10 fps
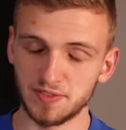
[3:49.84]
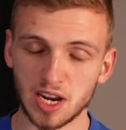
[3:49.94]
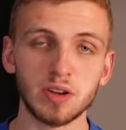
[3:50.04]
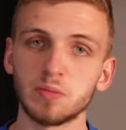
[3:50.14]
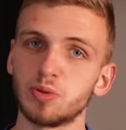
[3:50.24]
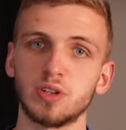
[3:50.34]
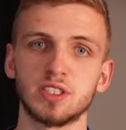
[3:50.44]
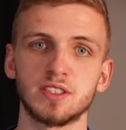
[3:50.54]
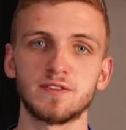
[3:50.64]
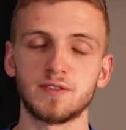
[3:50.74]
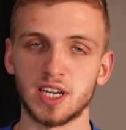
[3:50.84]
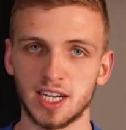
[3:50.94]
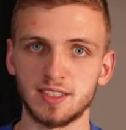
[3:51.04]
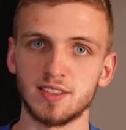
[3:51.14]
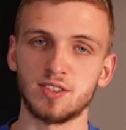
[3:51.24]
very important for
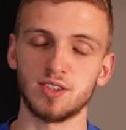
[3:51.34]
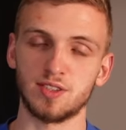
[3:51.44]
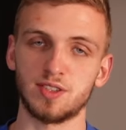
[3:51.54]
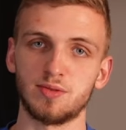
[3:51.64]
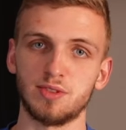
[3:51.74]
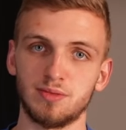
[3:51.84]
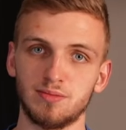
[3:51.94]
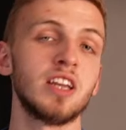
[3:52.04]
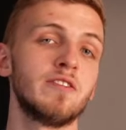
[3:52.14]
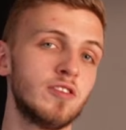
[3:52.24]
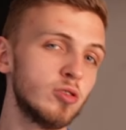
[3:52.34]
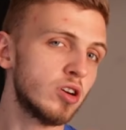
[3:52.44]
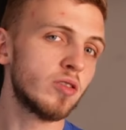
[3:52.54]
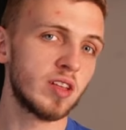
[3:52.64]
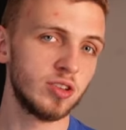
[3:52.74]
high testosterone. And if you
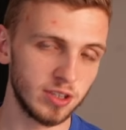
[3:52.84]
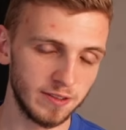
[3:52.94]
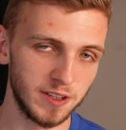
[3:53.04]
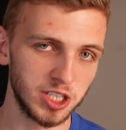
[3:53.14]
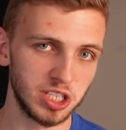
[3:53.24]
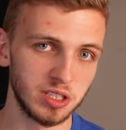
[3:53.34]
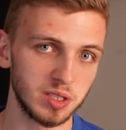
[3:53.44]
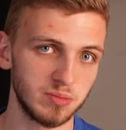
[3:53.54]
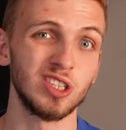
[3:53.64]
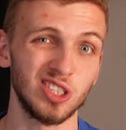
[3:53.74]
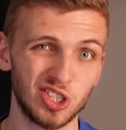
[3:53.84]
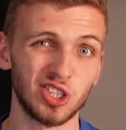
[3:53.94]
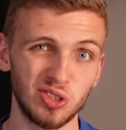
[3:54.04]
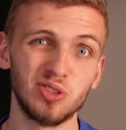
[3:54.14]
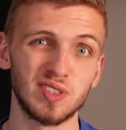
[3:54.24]
know that you're deficient, you
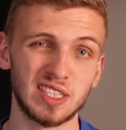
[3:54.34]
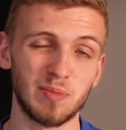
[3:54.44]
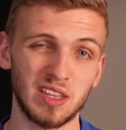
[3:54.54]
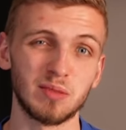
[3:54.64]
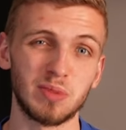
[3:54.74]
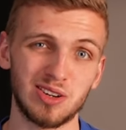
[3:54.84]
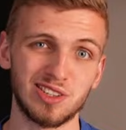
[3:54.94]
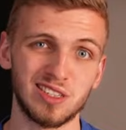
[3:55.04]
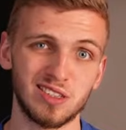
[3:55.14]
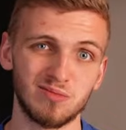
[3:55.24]
should do something about it.